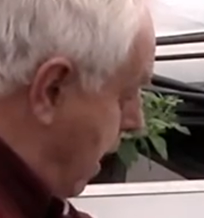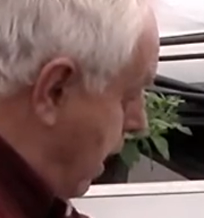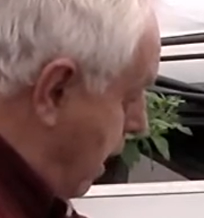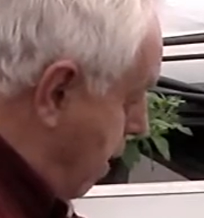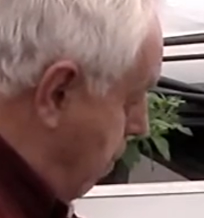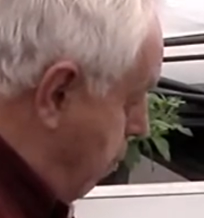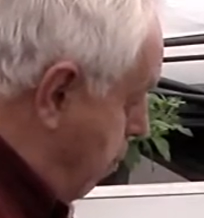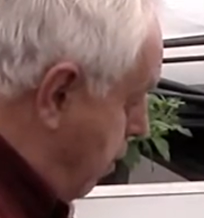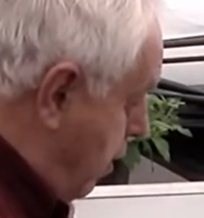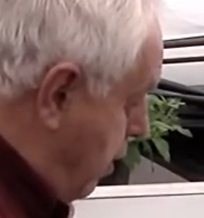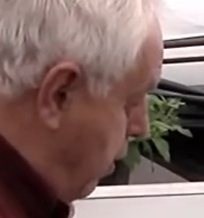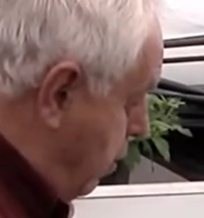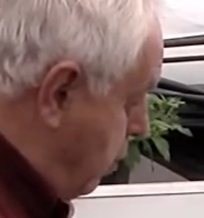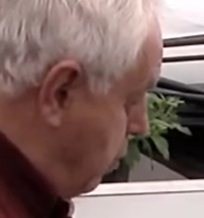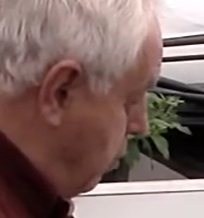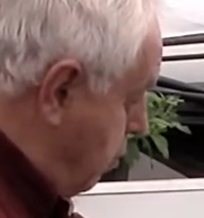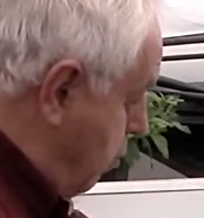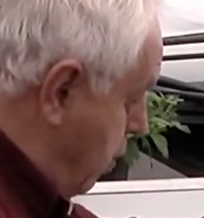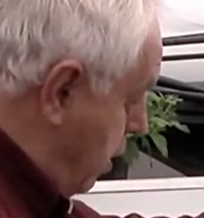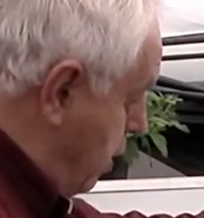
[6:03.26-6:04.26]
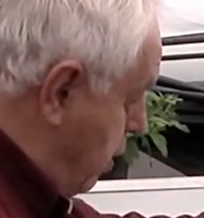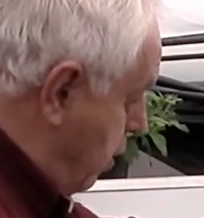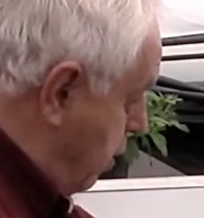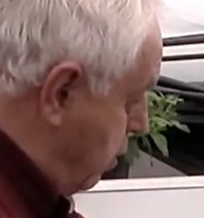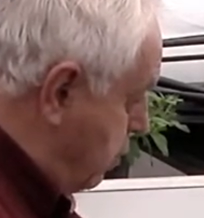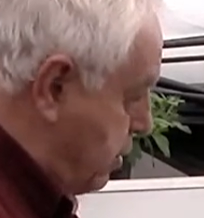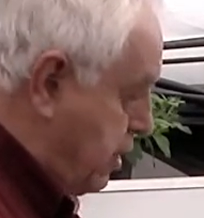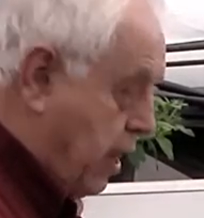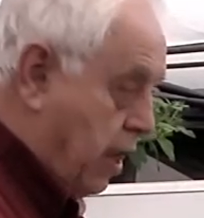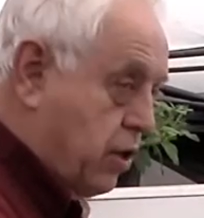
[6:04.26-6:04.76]
up when
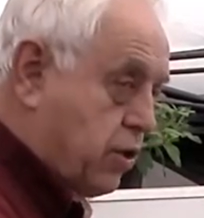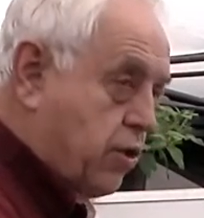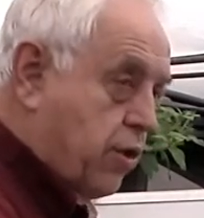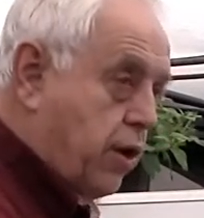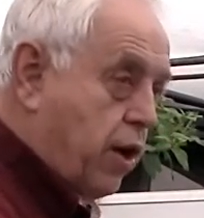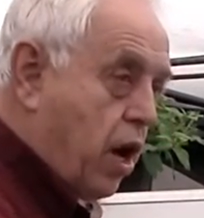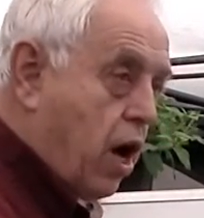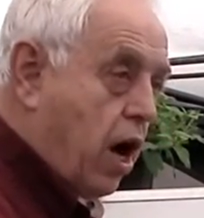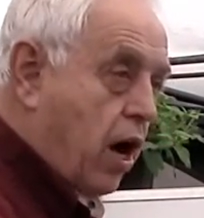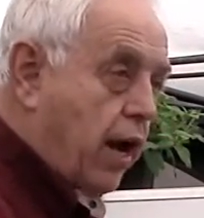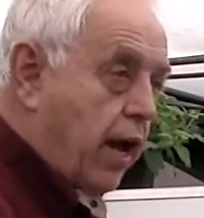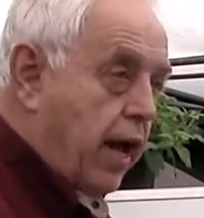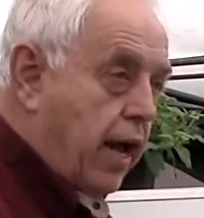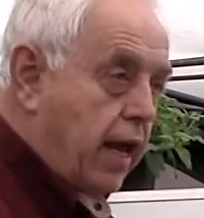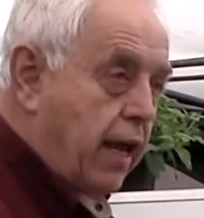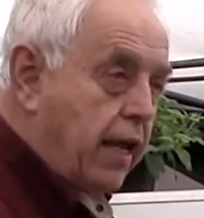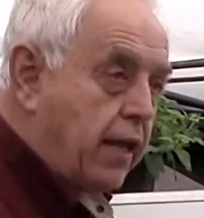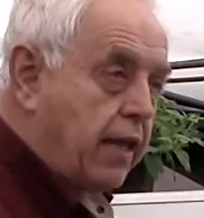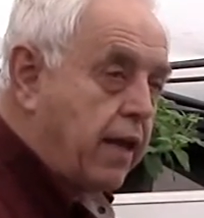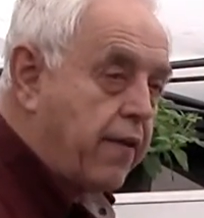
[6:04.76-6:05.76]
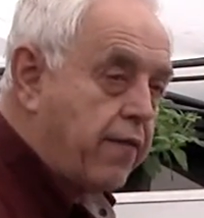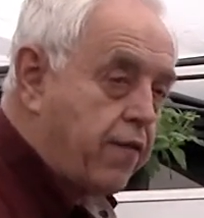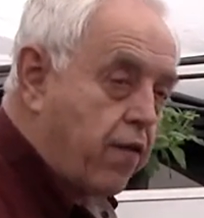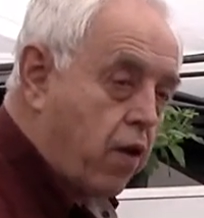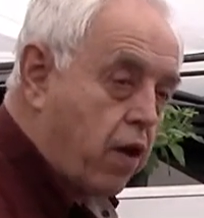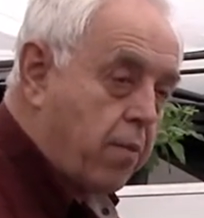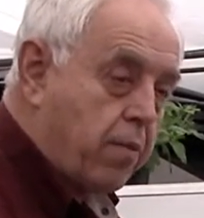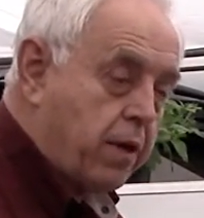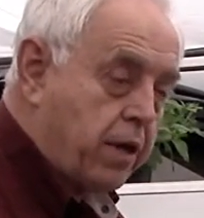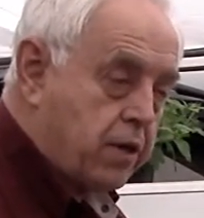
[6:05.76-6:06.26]
your cells are elongating, they
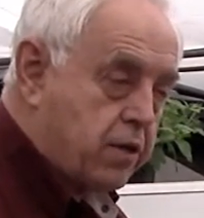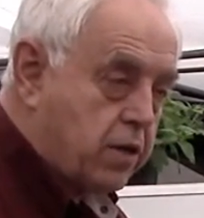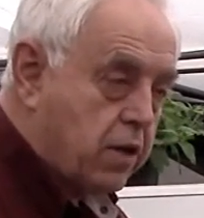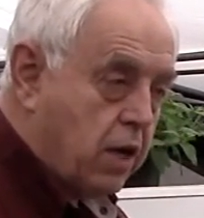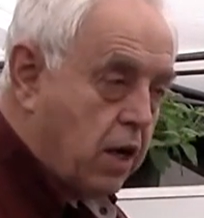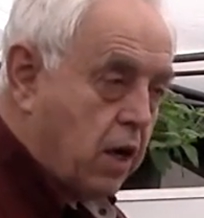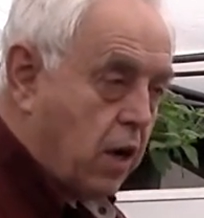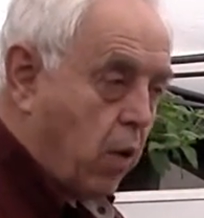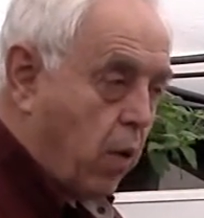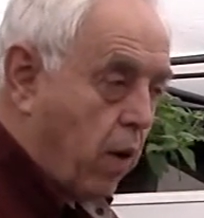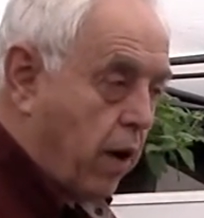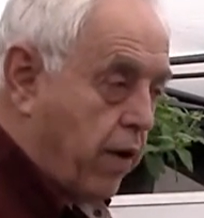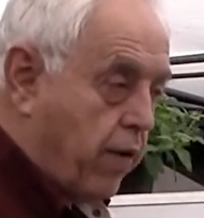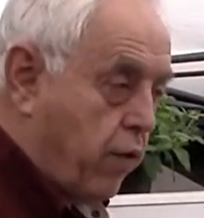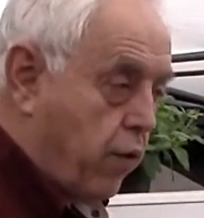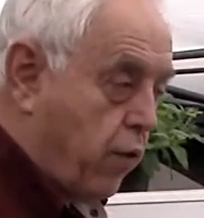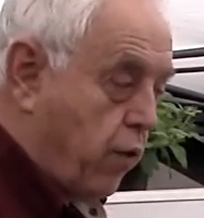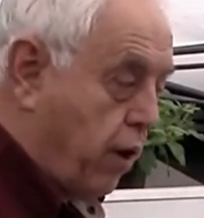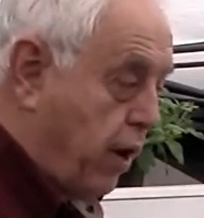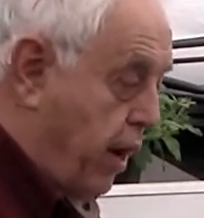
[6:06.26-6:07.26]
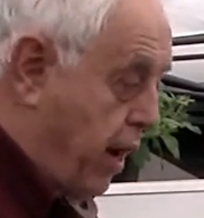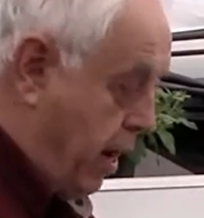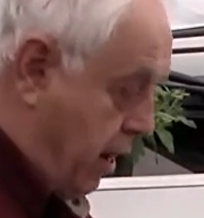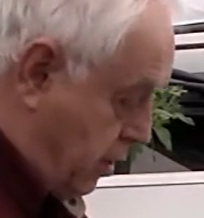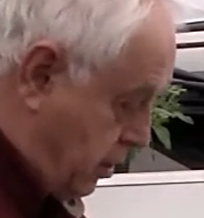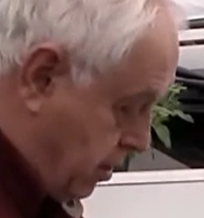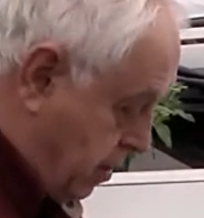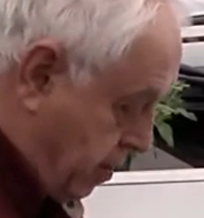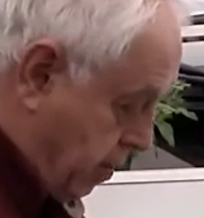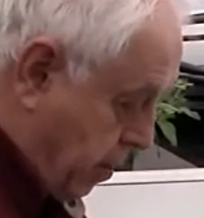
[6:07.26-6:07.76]
form these wonderful root
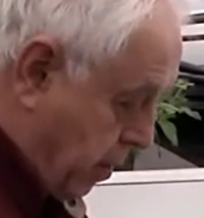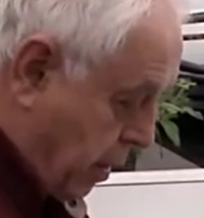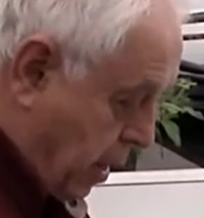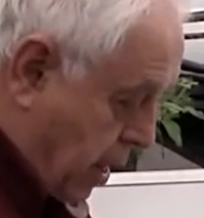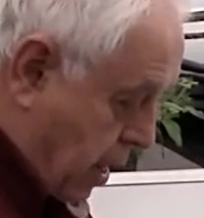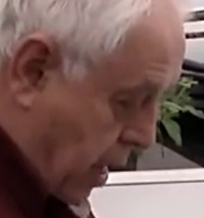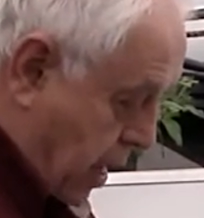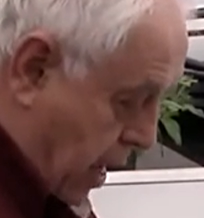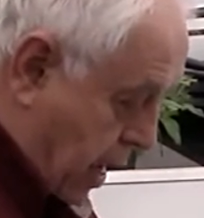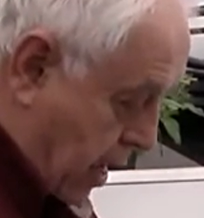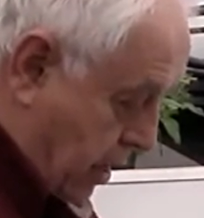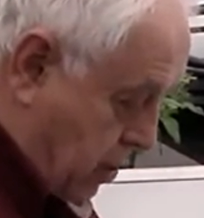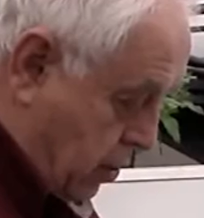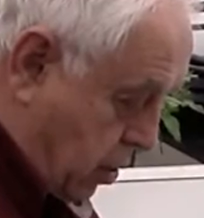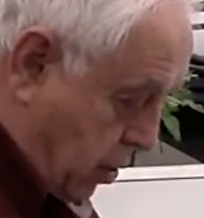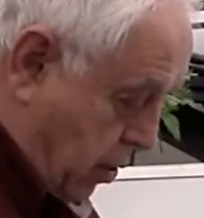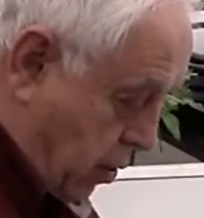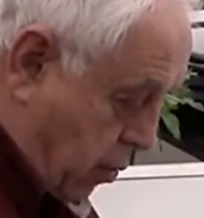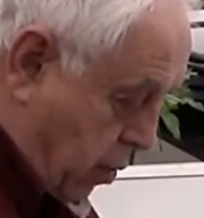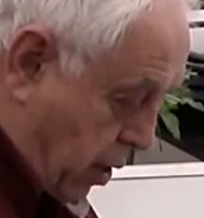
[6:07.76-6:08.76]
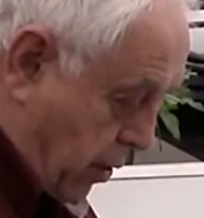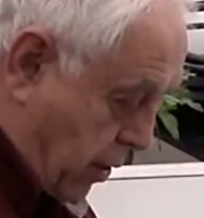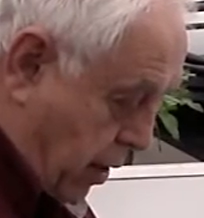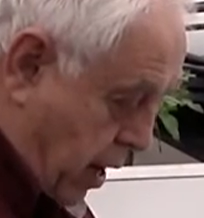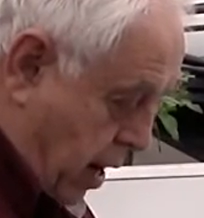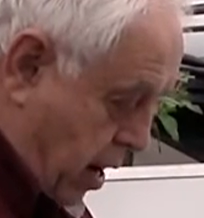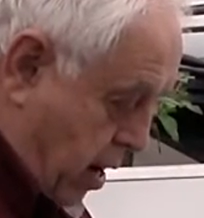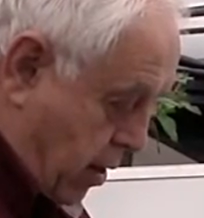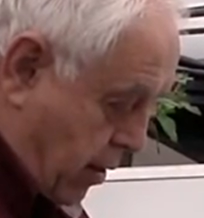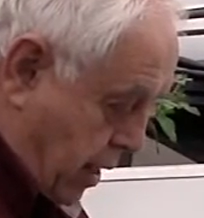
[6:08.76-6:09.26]
hairs. And so the root
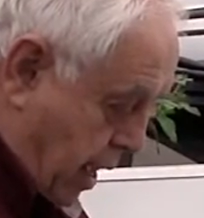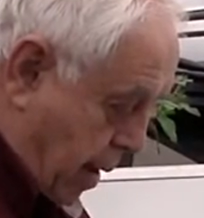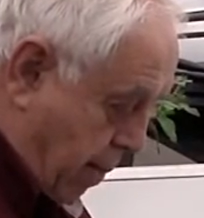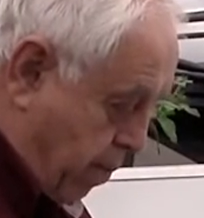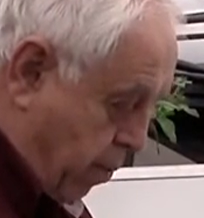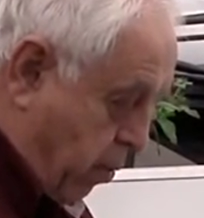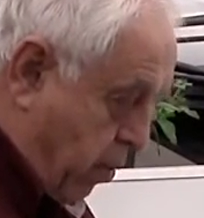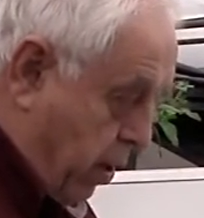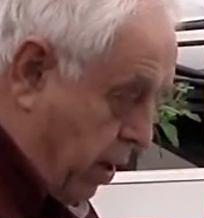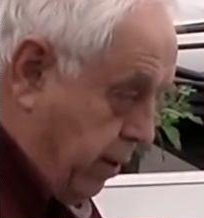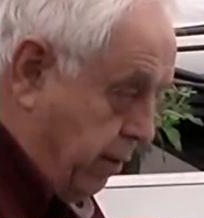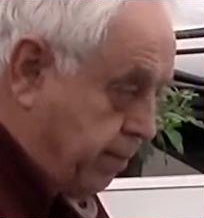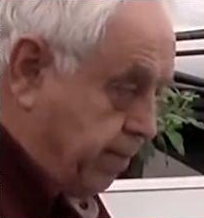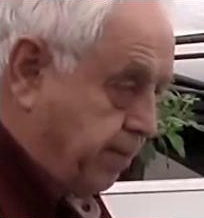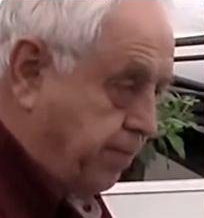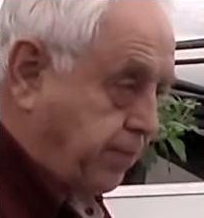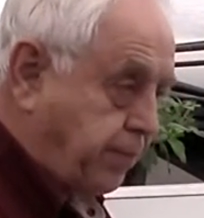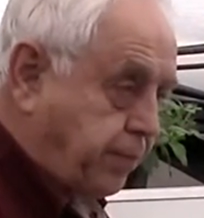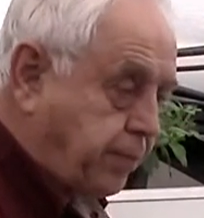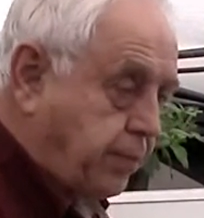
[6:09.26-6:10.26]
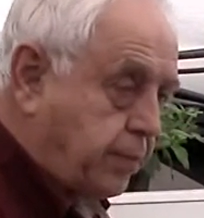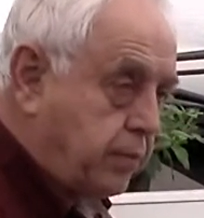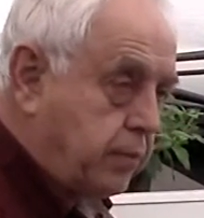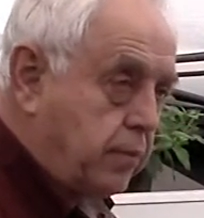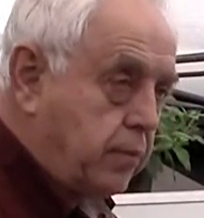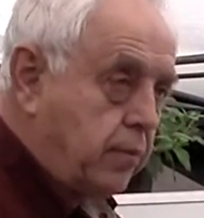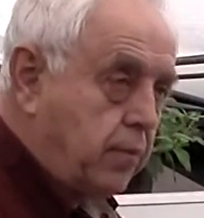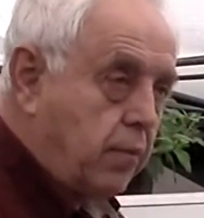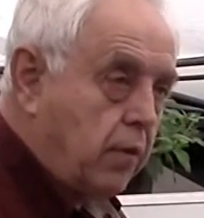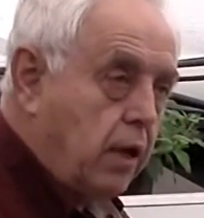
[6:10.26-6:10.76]
there at that point
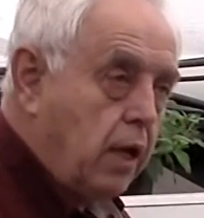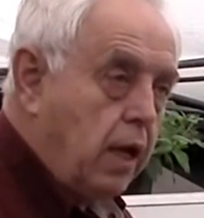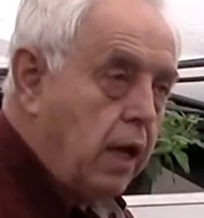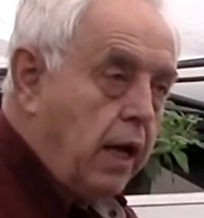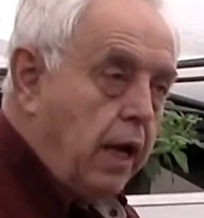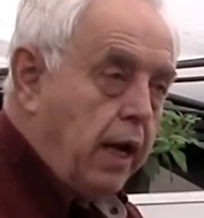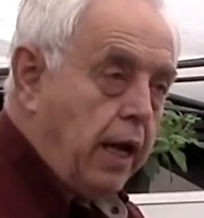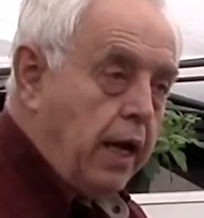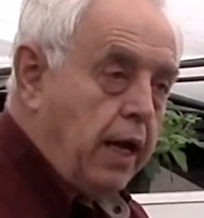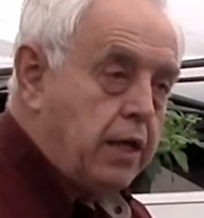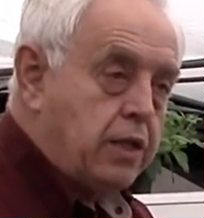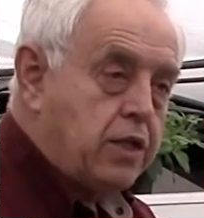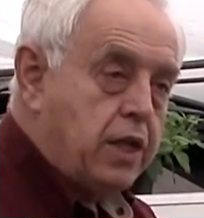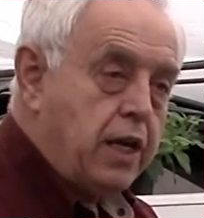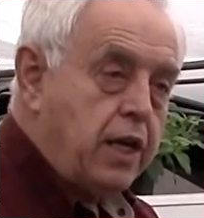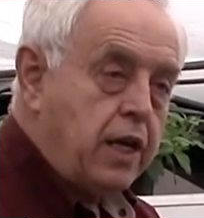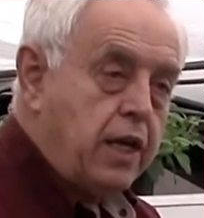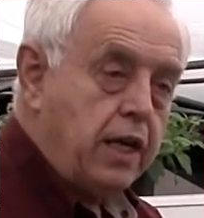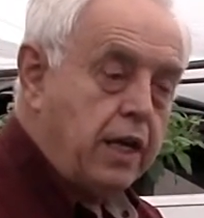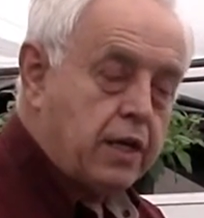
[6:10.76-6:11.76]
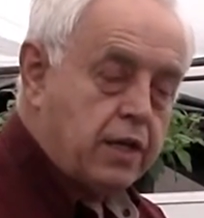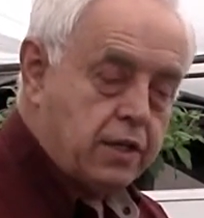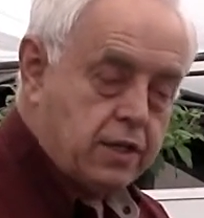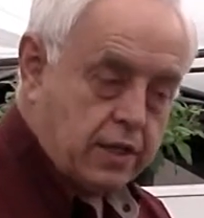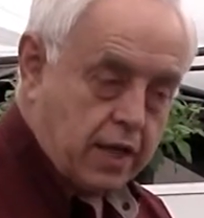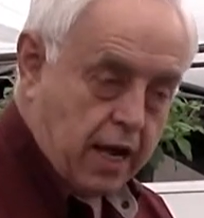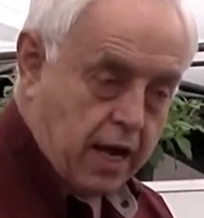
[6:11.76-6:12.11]
is getting us,